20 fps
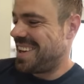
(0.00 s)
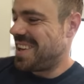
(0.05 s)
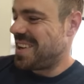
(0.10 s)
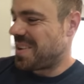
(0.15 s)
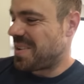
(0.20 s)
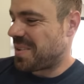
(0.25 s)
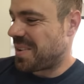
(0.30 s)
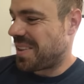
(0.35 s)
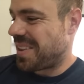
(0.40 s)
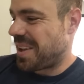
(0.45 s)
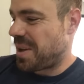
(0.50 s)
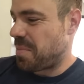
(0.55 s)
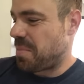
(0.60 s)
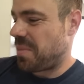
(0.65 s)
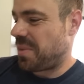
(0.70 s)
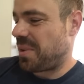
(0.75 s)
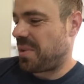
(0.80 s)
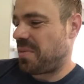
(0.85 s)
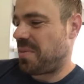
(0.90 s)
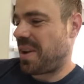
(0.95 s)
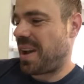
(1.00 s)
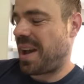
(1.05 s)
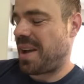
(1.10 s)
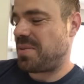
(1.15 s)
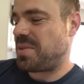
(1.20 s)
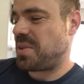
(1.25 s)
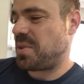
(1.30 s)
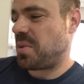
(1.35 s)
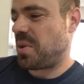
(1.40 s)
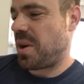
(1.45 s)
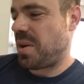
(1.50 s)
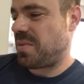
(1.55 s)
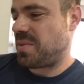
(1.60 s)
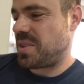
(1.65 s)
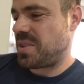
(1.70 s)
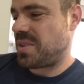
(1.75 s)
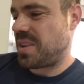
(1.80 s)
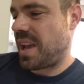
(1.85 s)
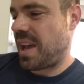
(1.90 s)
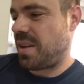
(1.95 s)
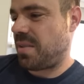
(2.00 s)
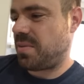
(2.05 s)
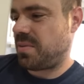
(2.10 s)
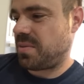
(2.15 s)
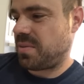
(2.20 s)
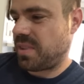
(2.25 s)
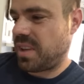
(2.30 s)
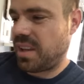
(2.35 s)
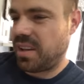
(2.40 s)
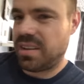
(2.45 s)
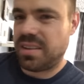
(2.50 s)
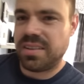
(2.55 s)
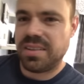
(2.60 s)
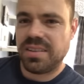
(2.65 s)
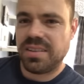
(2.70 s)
with them if I have to, or I just have like